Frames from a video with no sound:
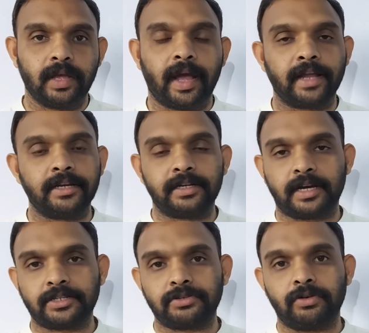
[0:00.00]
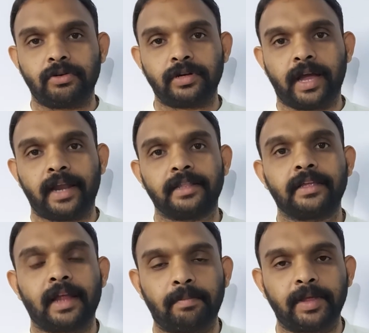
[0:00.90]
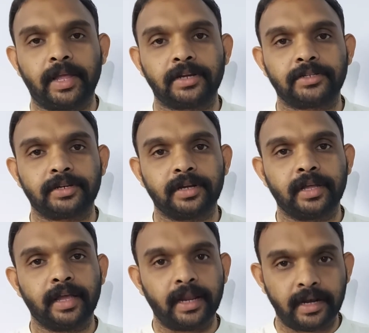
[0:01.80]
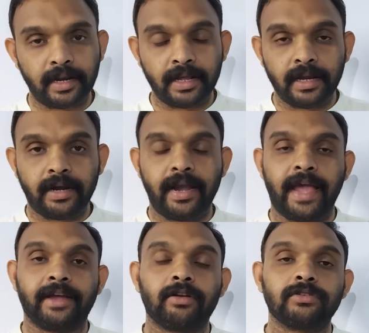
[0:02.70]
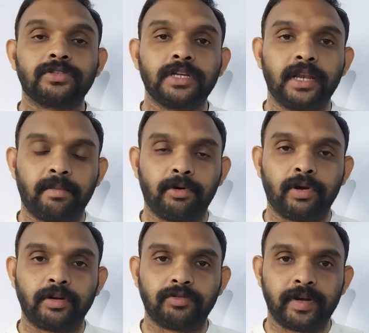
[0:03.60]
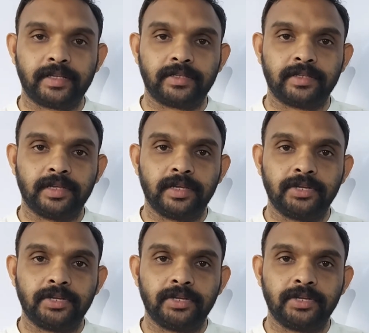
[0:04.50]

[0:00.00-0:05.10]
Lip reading: And it has got another application in diagnostic laboratories